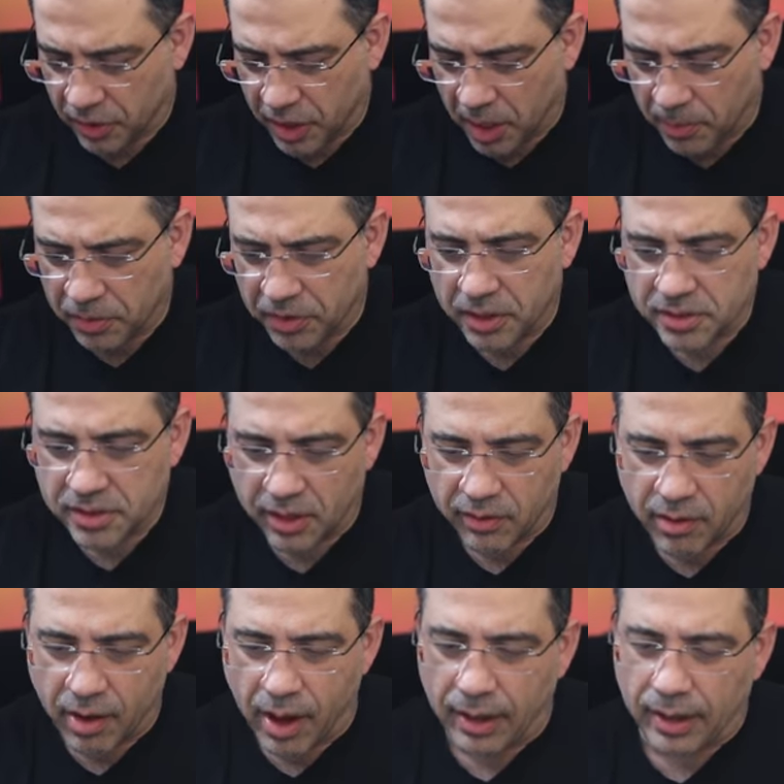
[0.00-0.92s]
a couple things that
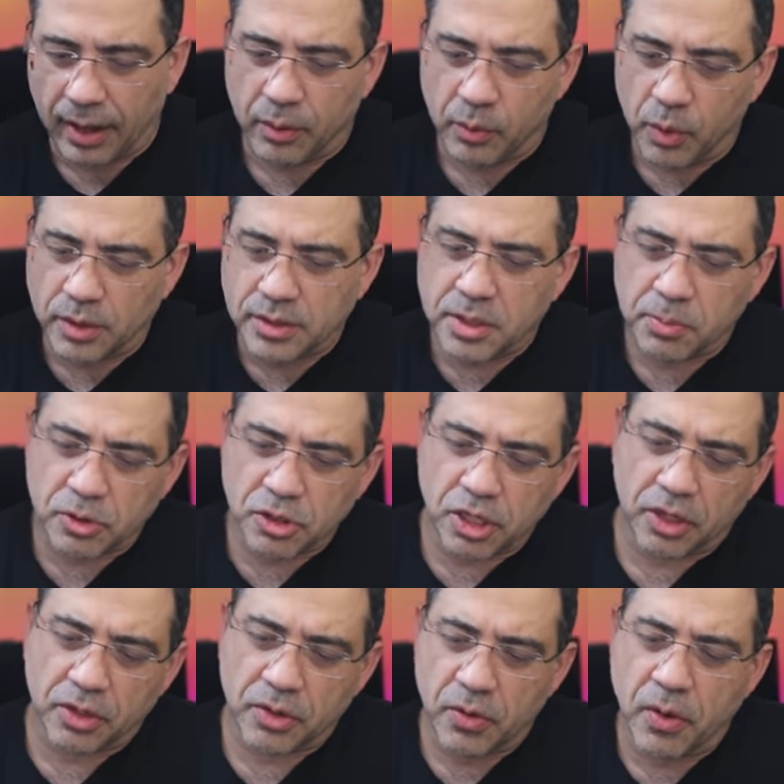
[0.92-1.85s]
I'll highlight. Once the
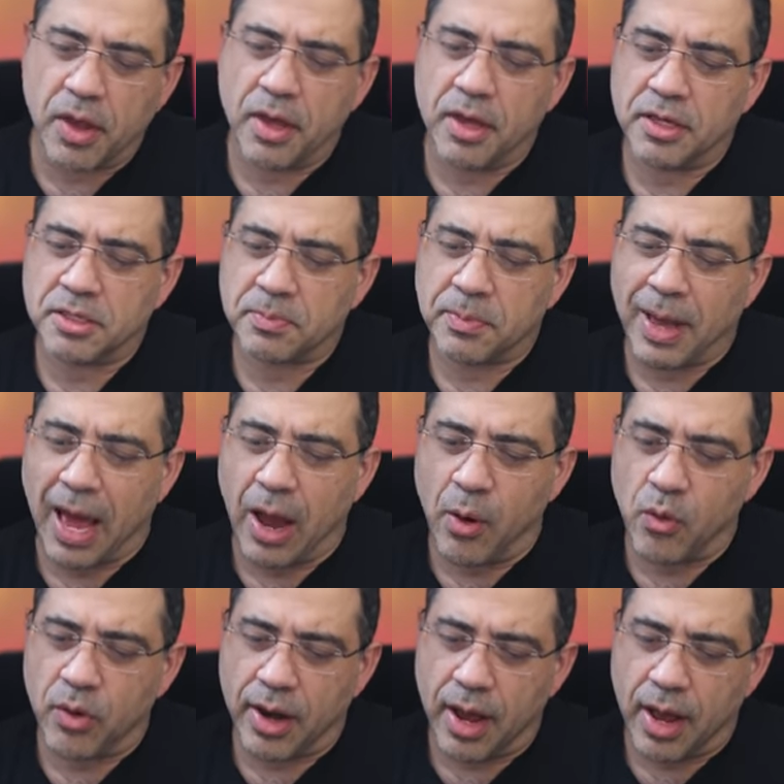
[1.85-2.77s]
projector is
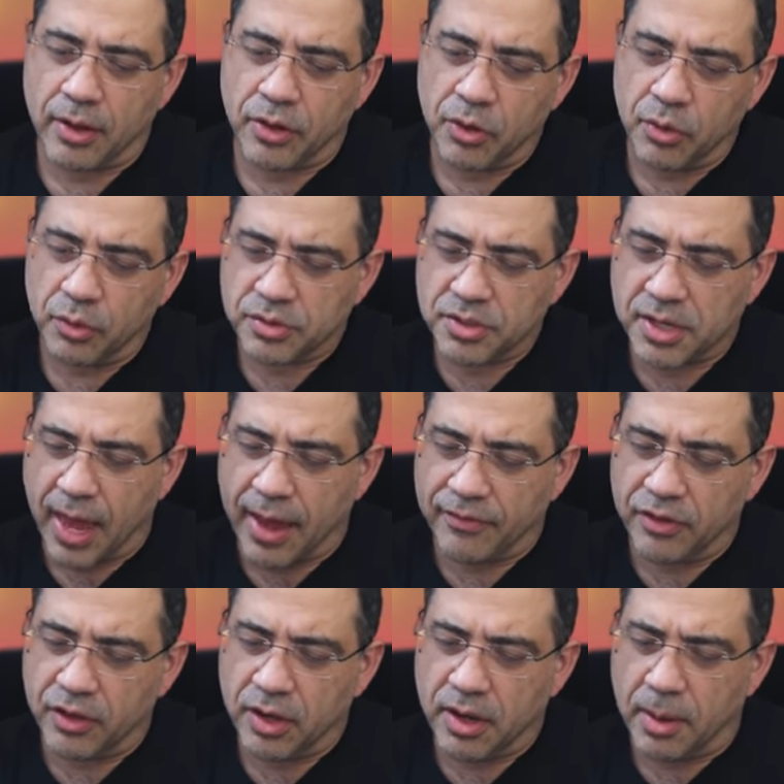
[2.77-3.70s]
powered on, you'll
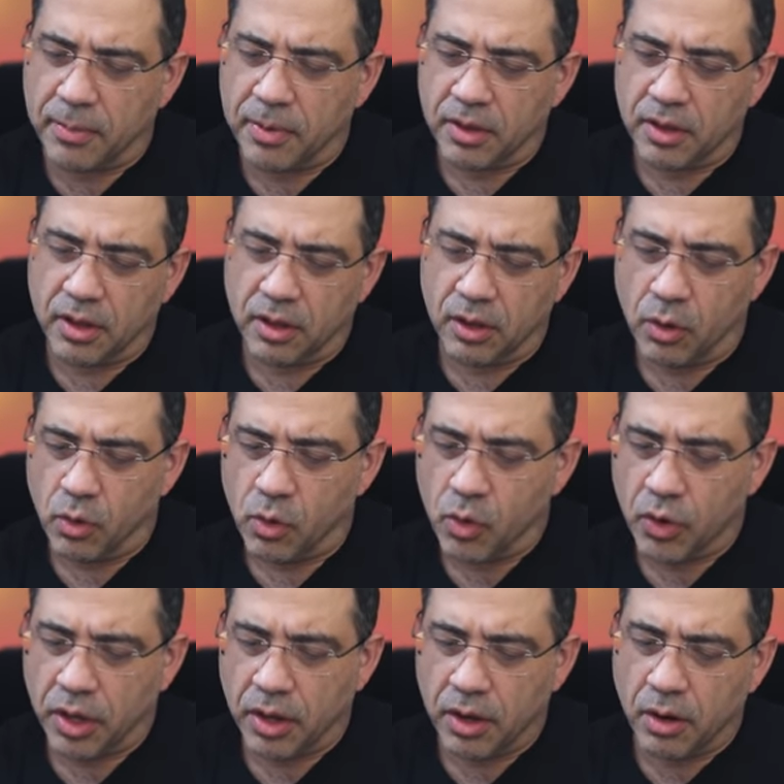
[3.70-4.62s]
have the Nebula logo
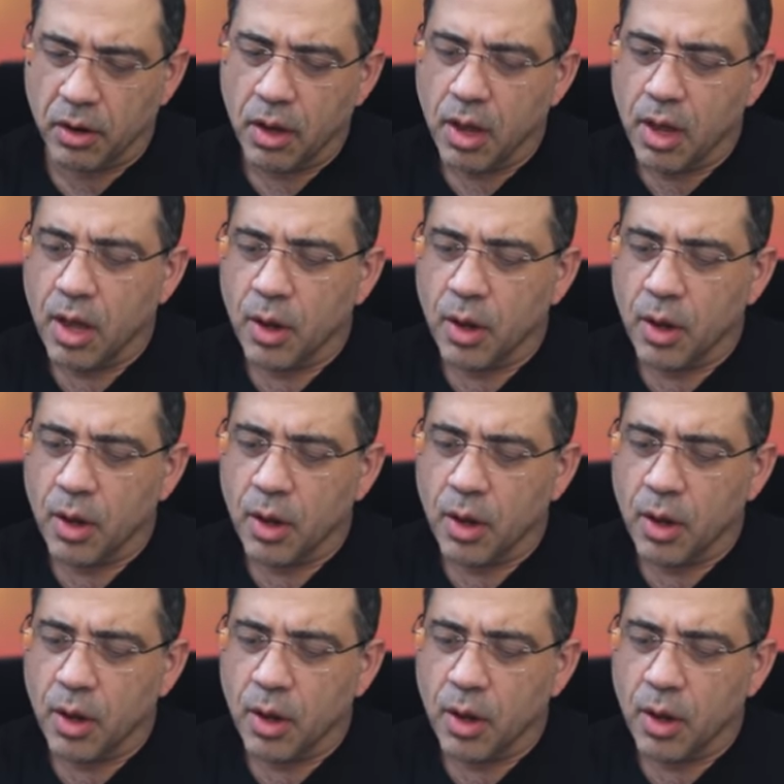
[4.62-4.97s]
here